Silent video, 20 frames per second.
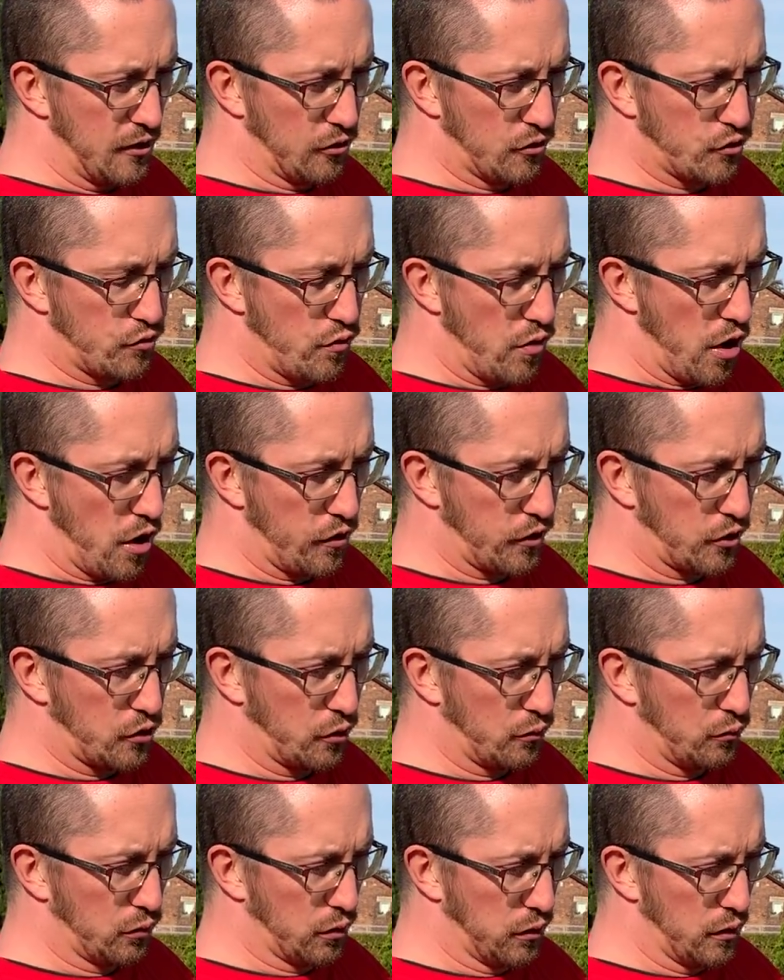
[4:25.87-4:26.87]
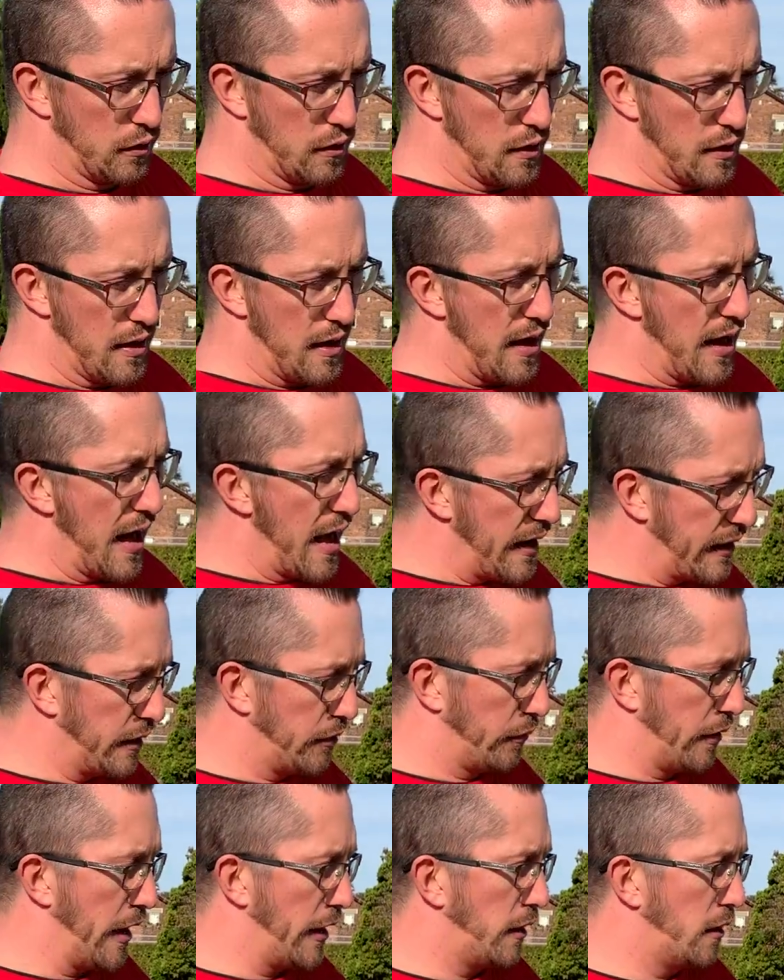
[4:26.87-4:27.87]
rather cool.
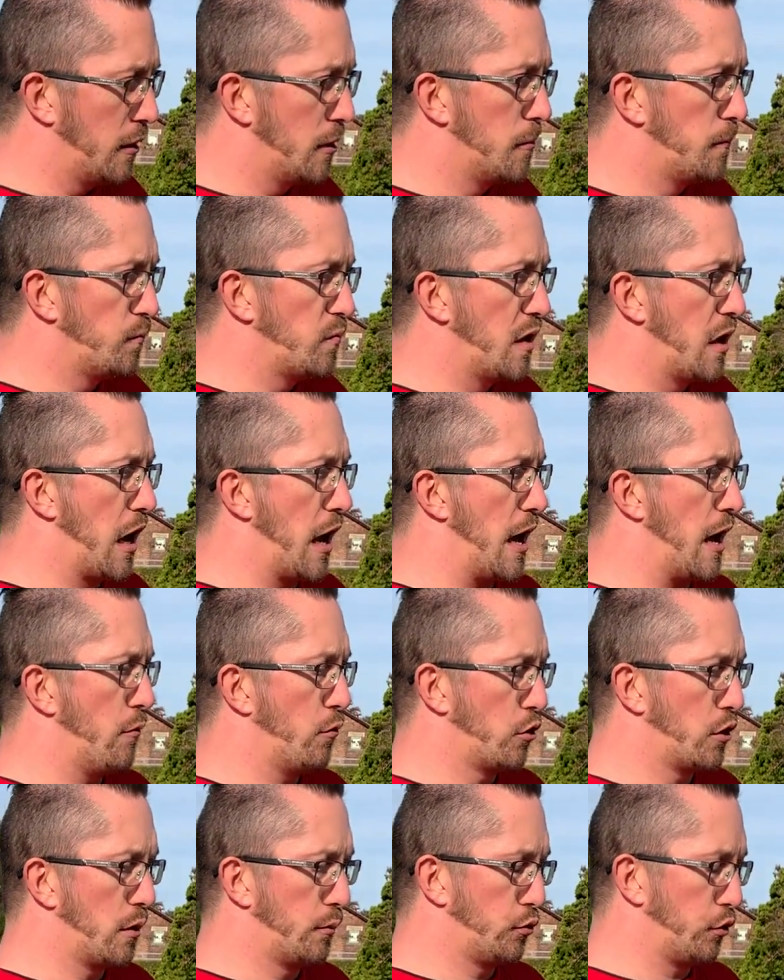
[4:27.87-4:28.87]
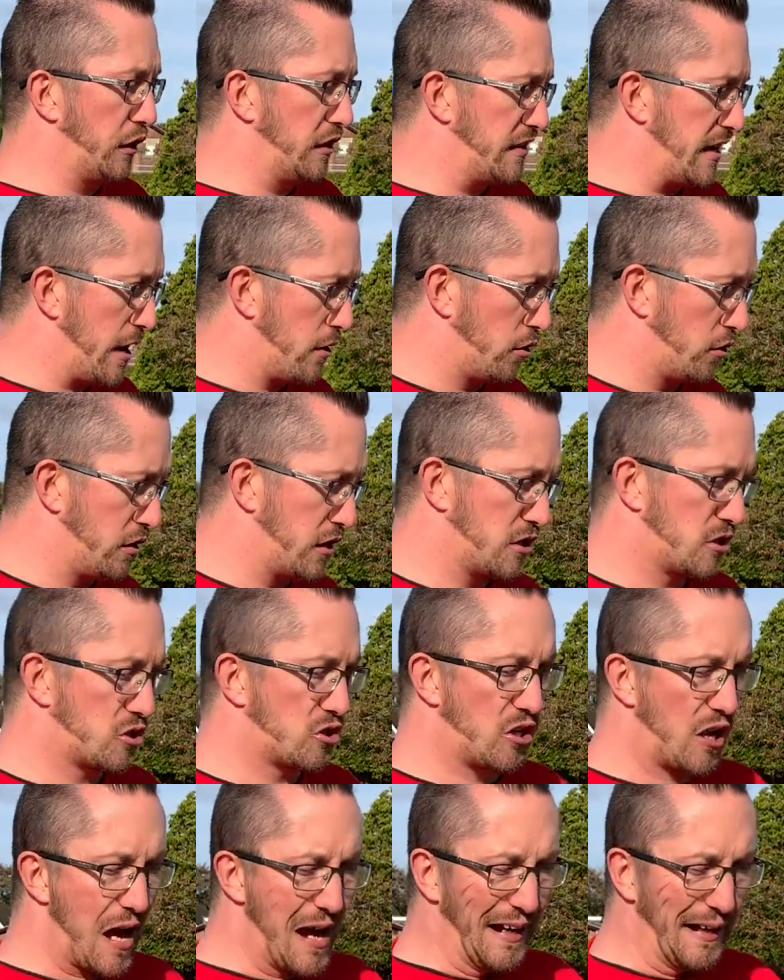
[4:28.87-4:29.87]
Anyway, we're going to put it down on this
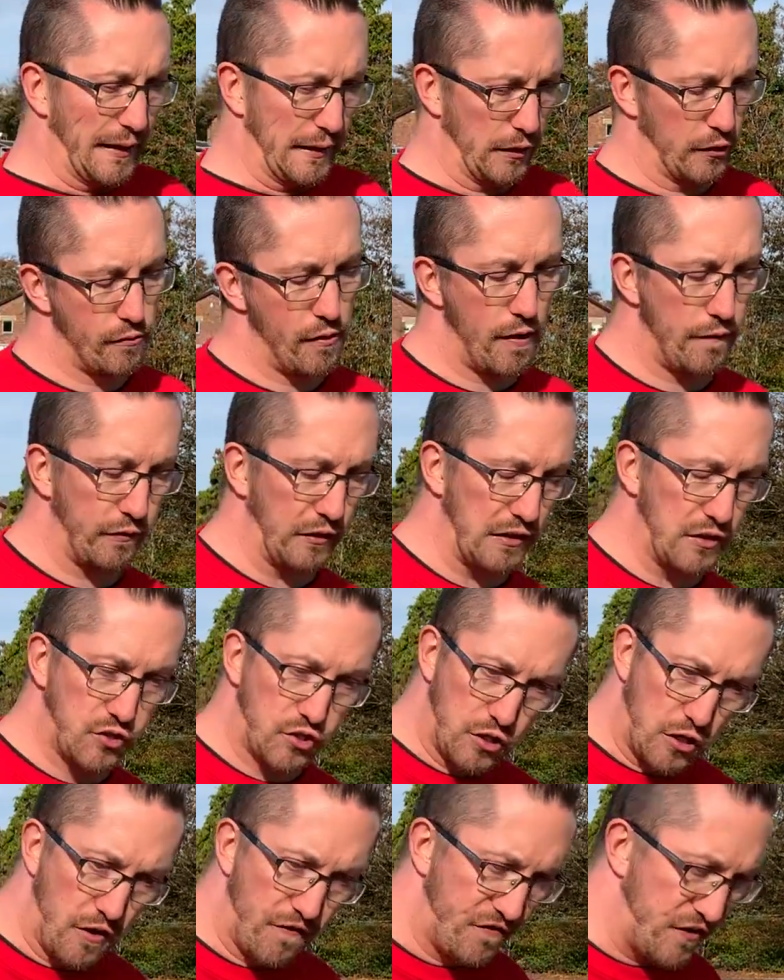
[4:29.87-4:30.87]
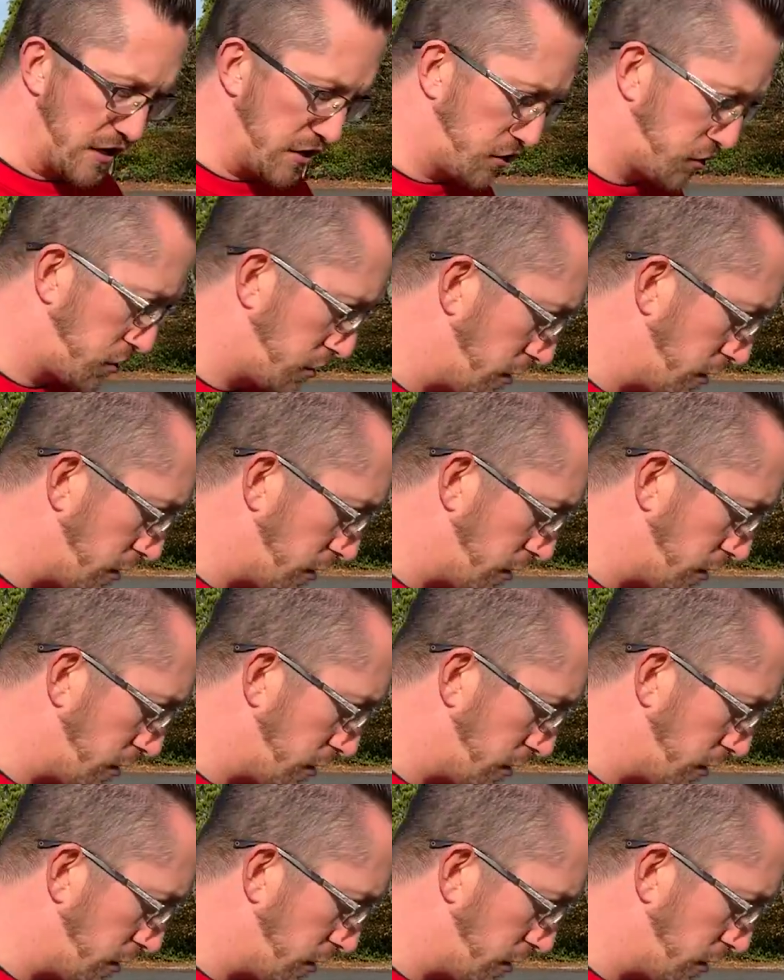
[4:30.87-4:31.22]
slightly gravelly surface,